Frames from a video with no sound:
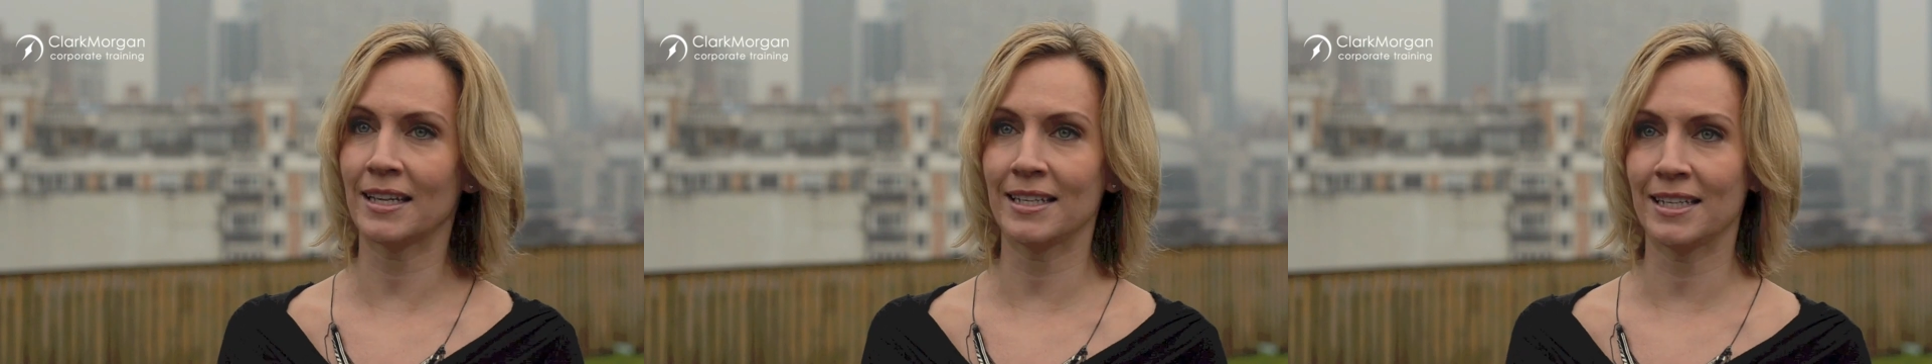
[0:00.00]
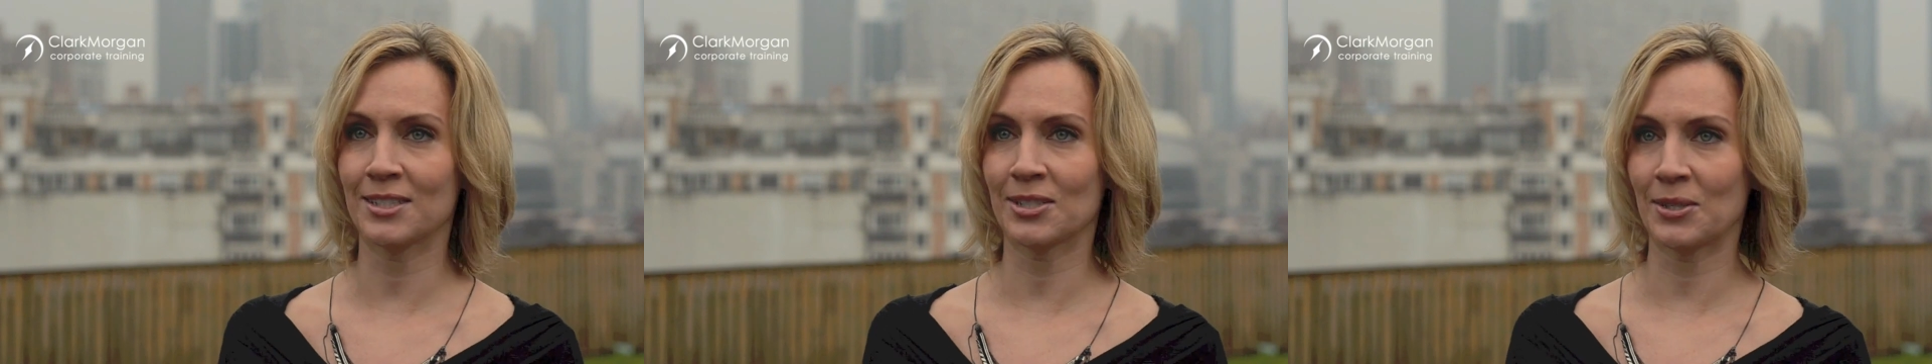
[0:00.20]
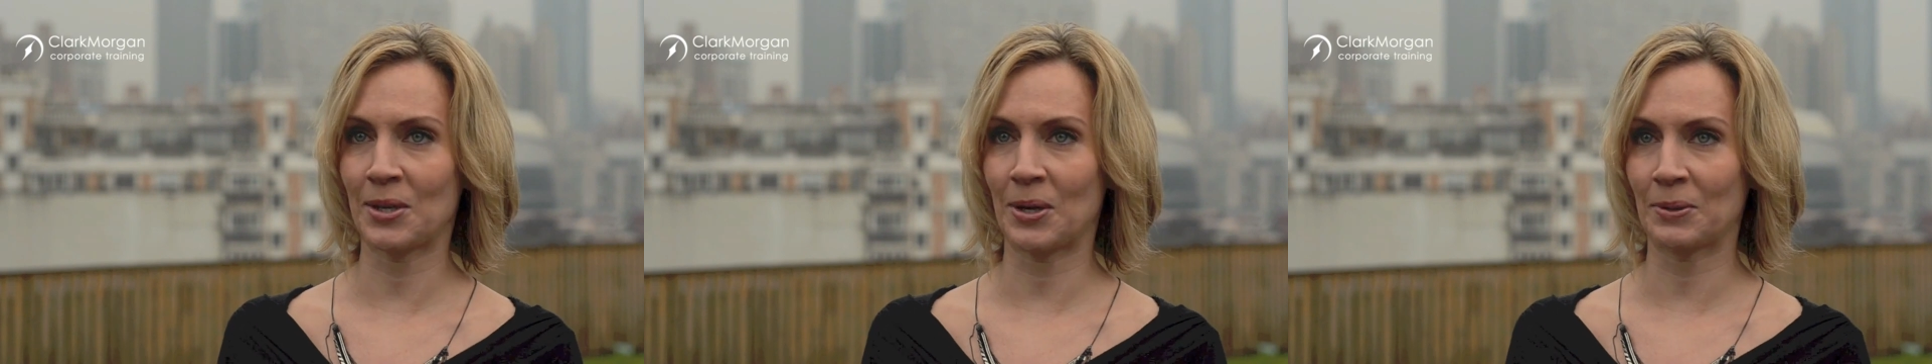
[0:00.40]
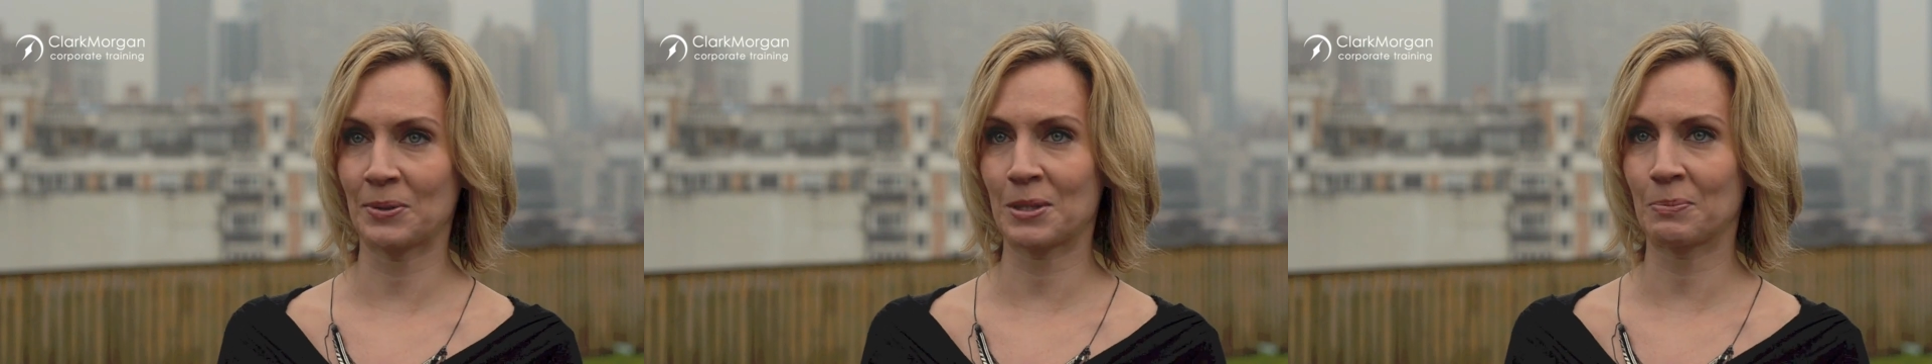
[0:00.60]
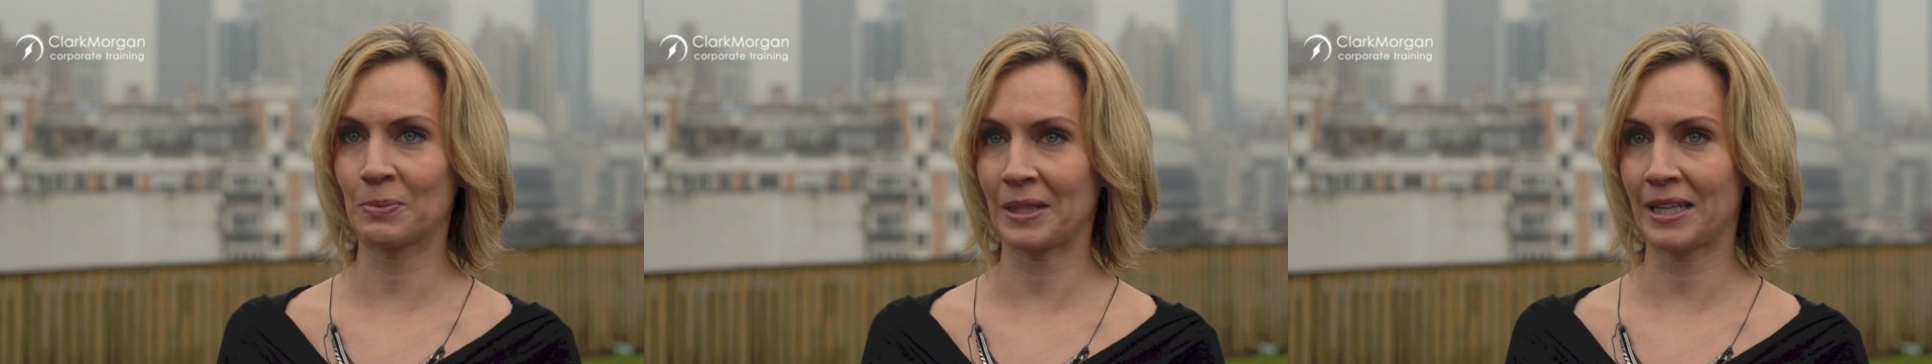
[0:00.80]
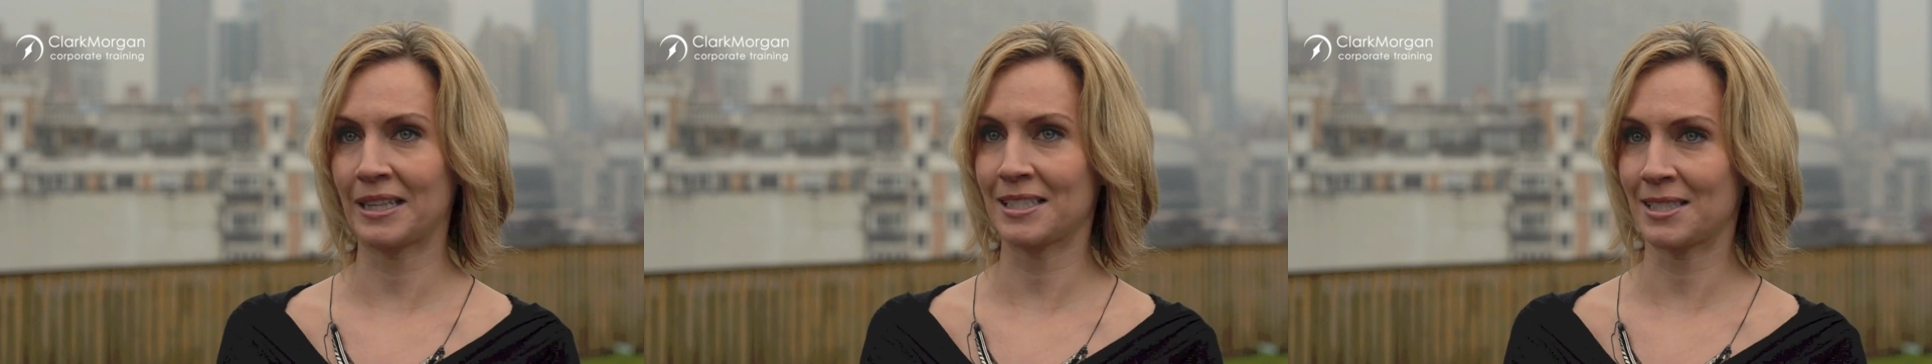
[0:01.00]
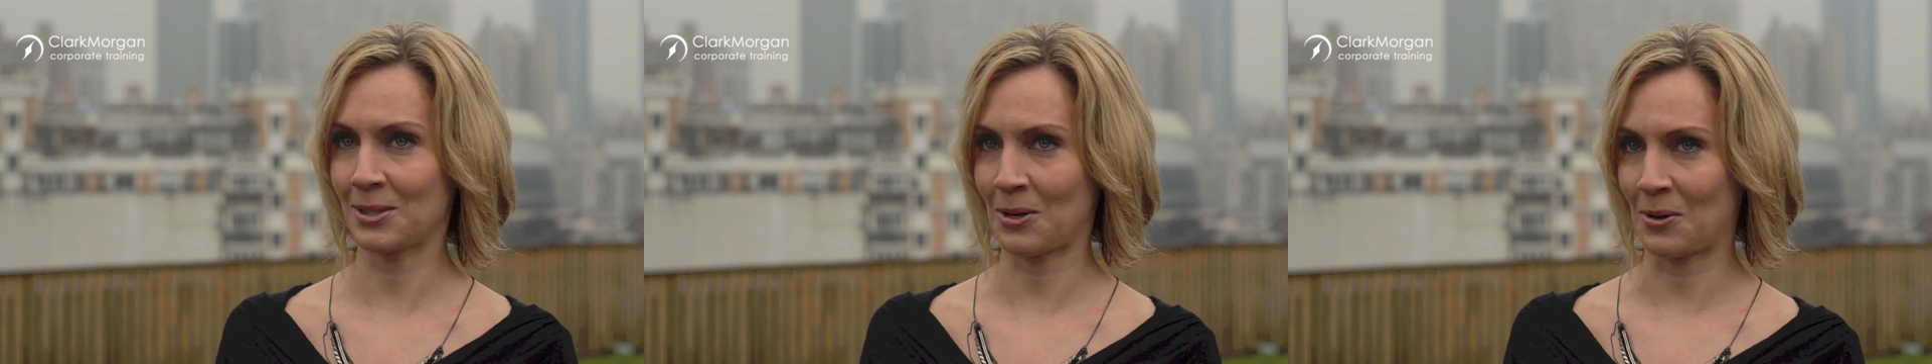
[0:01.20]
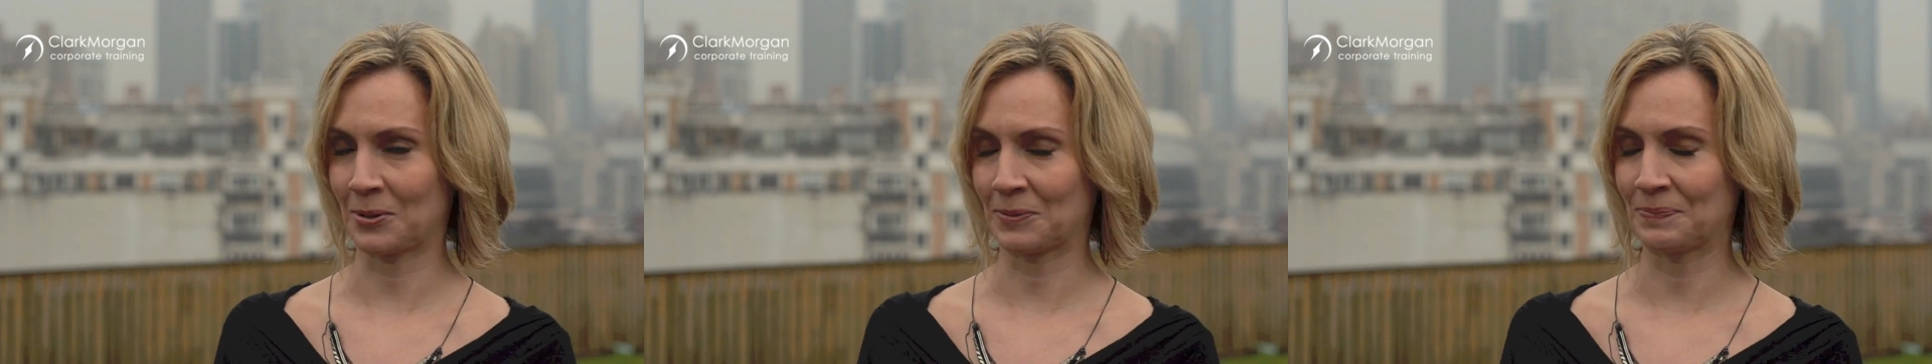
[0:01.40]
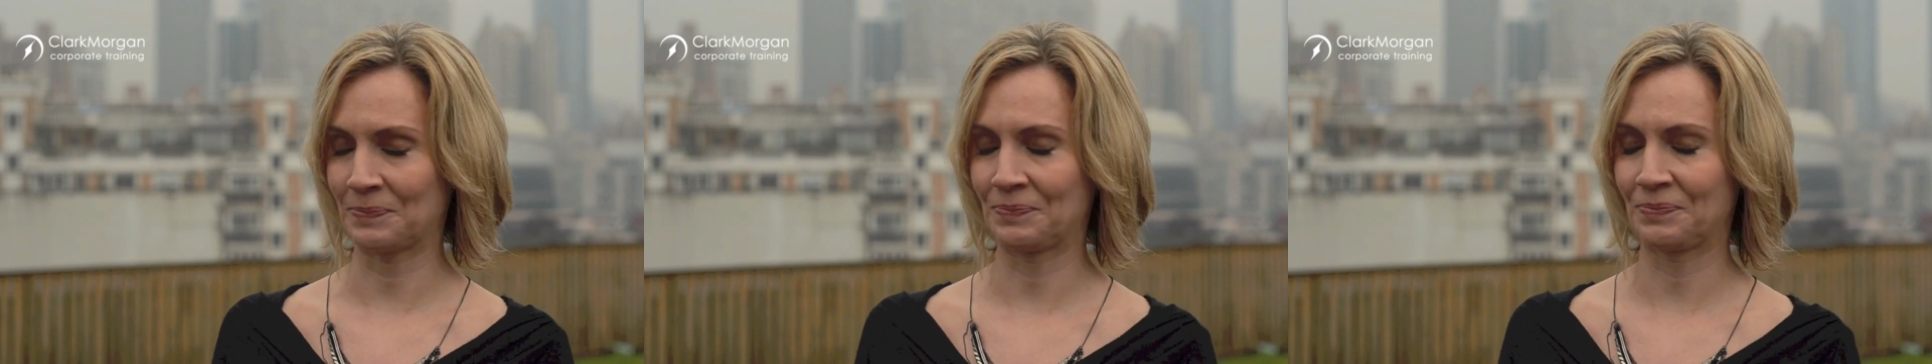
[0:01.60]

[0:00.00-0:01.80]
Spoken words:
they need to know to play this song.